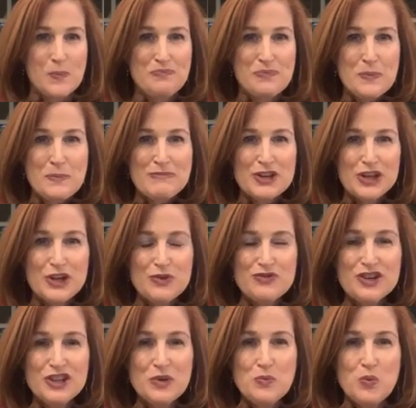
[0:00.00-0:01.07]
So,
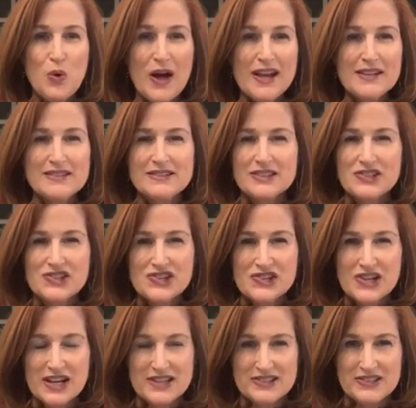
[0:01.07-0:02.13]
really, what is the
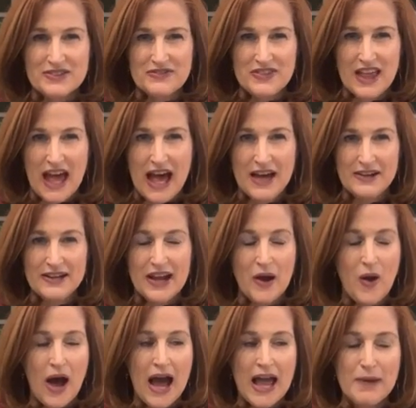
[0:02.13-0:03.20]
chance of that?
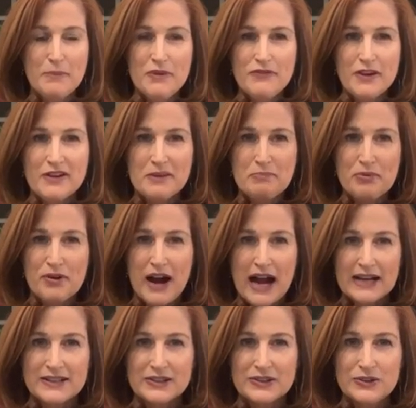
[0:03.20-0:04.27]
Now, I am a very
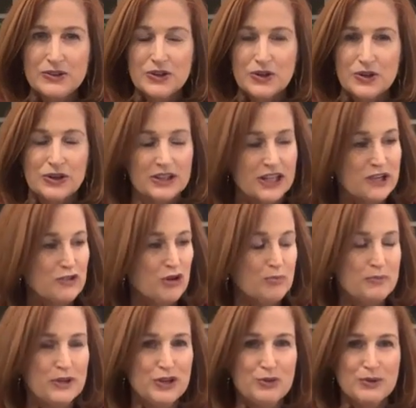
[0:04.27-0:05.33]
practical girl. I
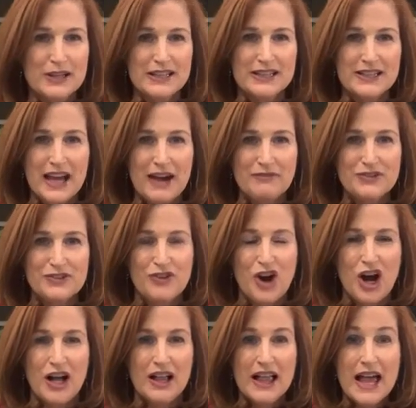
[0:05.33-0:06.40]
grew up in New England,
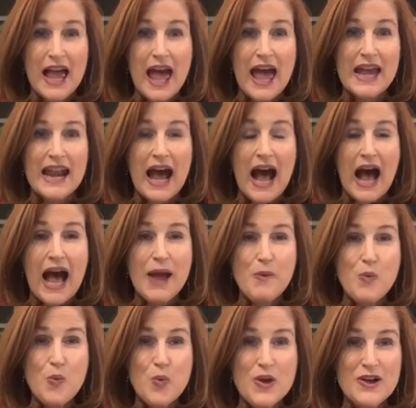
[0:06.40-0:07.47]
after all, and
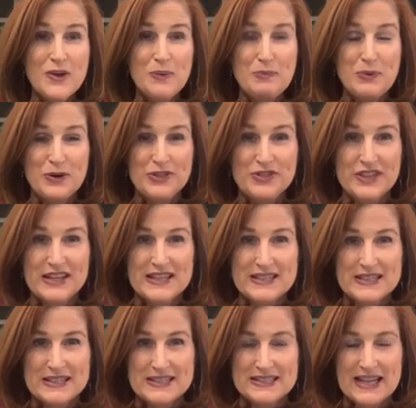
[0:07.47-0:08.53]
I will put
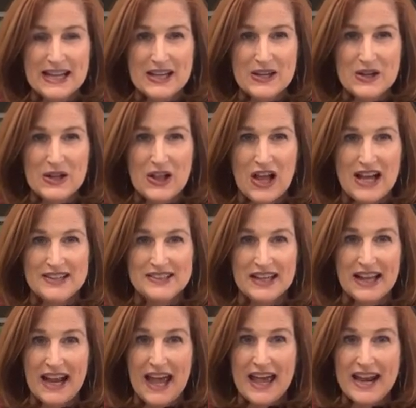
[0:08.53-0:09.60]
things in a second
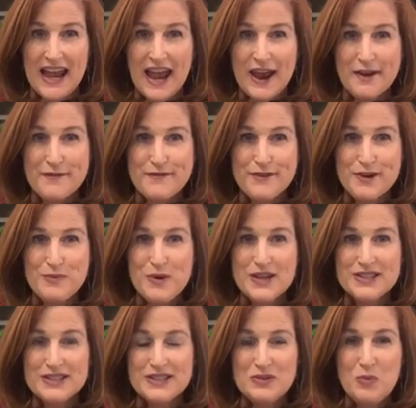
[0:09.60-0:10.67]
closet. And every
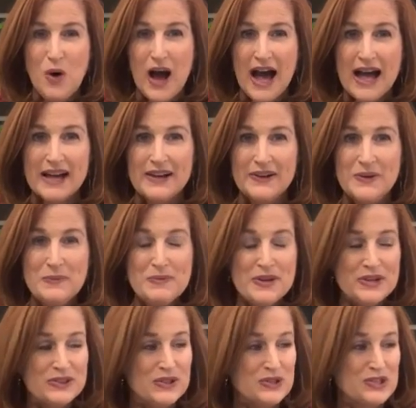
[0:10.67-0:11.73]
once in a while,
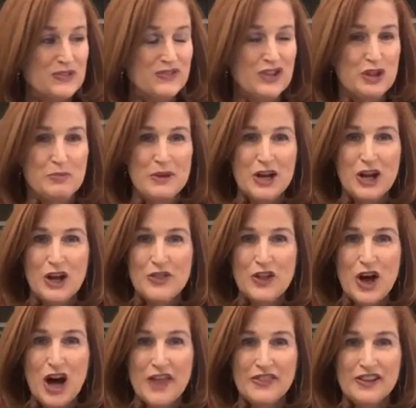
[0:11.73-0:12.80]
those of you that
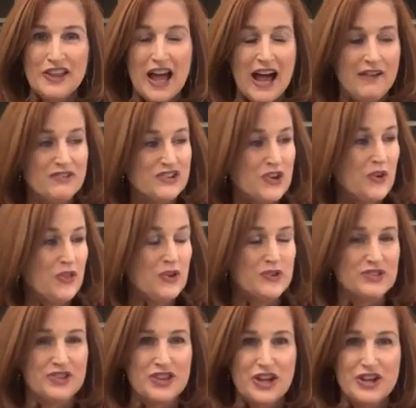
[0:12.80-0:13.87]
have been on the live show,
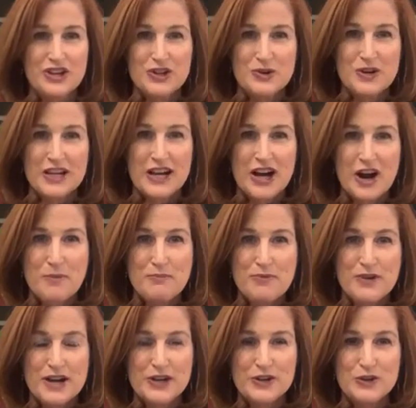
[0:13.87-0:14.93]
those of that you're in our
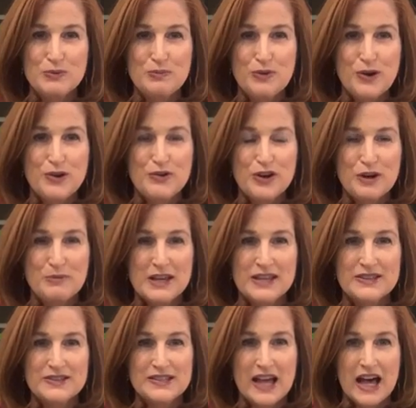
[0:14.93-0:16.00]
brand new program,
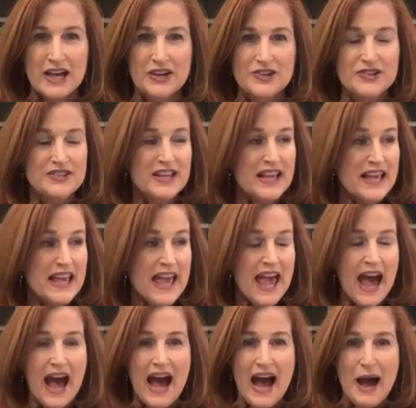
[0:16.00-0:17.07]
Insiders,
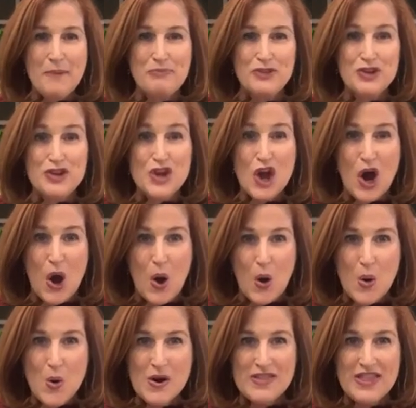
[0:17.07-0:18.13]

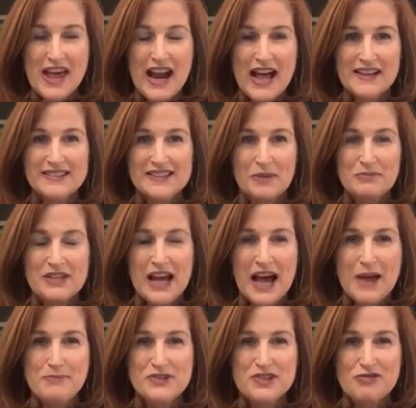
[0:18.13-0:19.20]
know that I'll
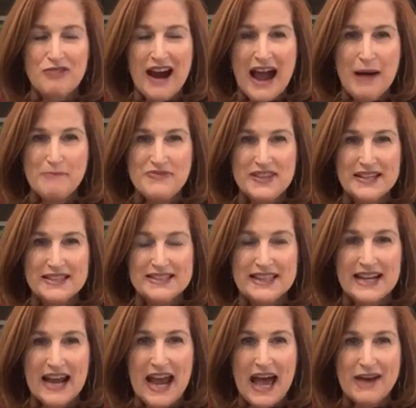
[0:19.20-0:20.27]
sometimes grab
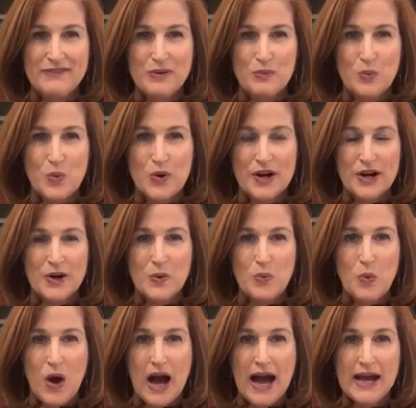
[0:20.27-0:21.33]
things that I haven't worn in
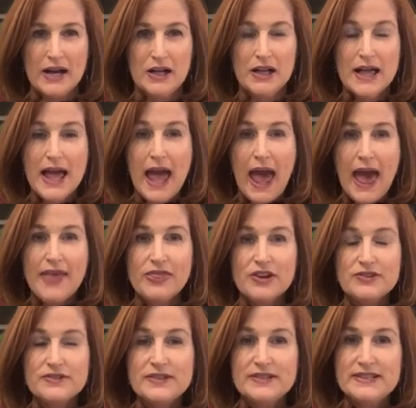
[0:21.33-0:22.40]
a while.
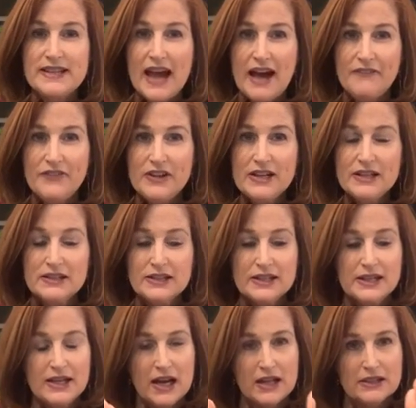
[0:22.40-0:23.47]
And there's
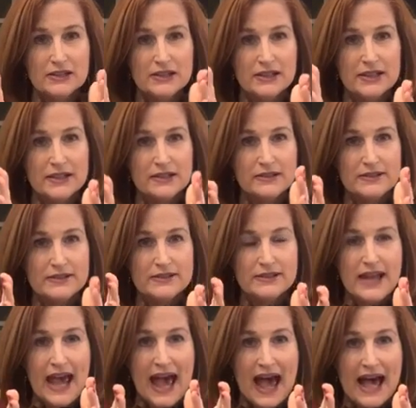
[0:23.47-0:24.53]
definitely a little
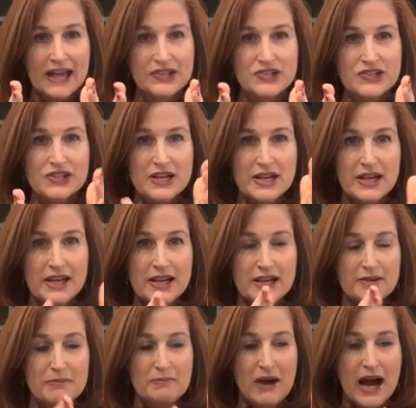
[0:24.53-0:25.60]
stash
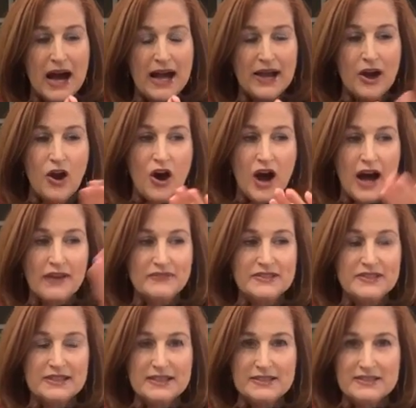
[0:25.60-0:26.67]
in my
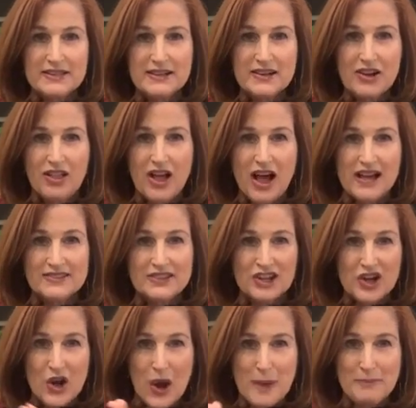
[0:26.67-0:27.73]
off-season
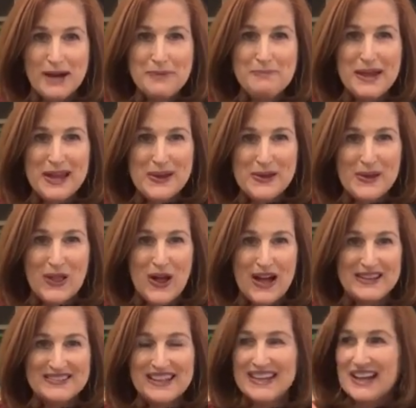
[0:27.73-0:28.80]
closet, not my main
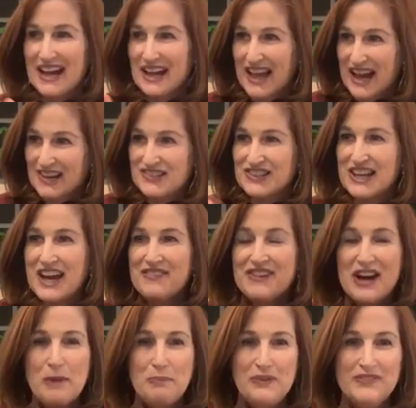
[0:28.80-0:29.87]
closet, and I actually
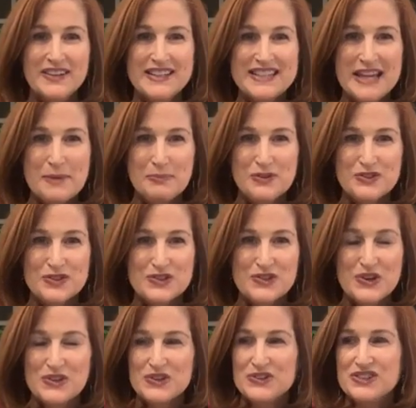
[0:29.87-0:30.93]
have a couple of examples to
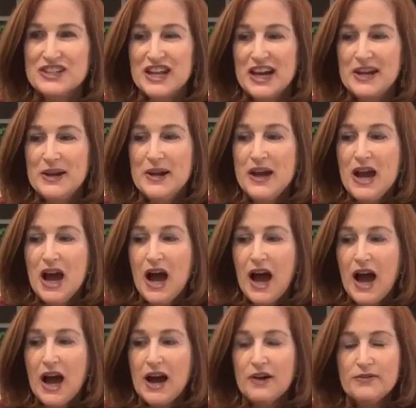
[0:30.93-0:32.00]
show you tonight,
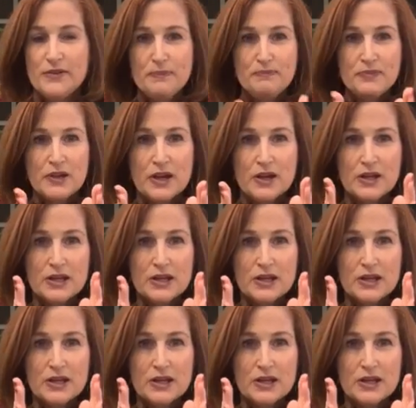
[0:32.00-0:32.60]
of